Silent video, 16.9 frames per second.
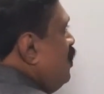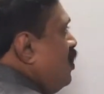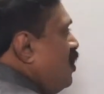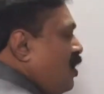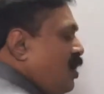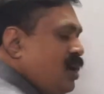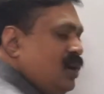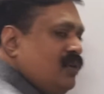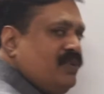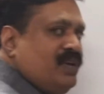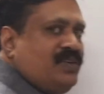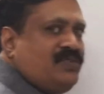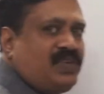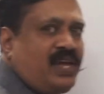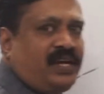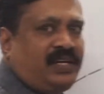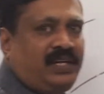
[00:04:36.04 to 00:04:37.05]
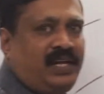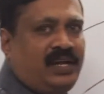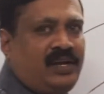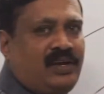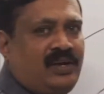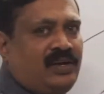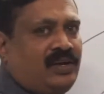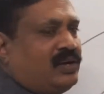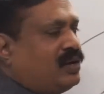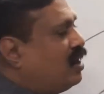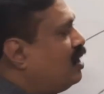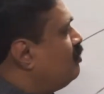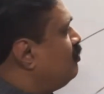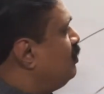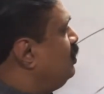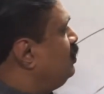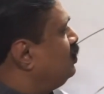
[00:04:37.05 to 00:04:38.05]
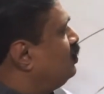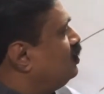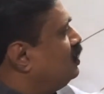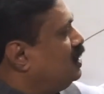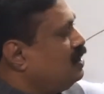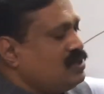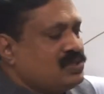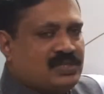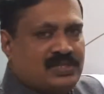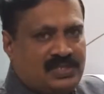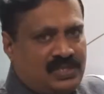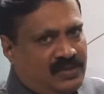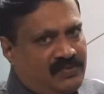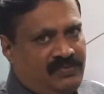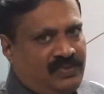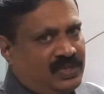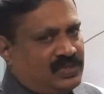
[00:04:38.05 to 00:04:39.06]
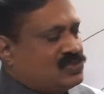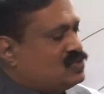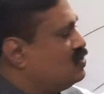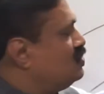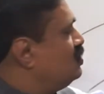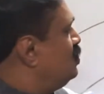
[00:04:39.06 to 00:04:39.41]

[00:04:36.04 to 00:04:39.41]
always acting normal to the surface.